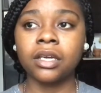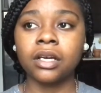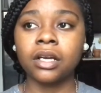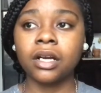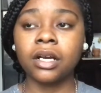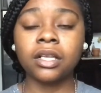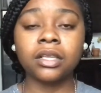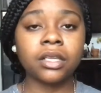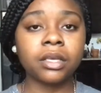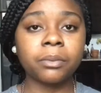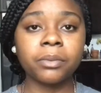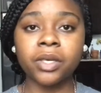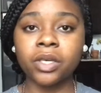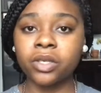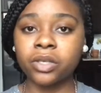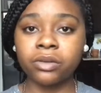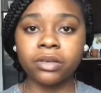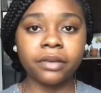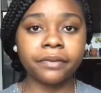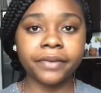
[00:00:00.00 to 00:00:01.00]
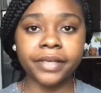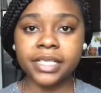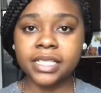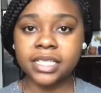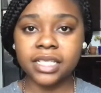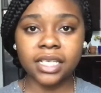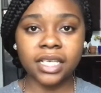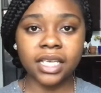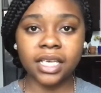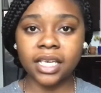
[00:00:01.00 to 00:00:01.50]
columbia
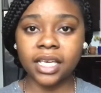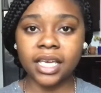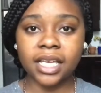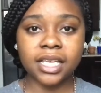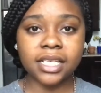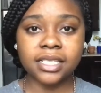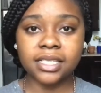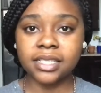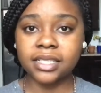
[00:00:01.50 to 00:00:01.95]
university is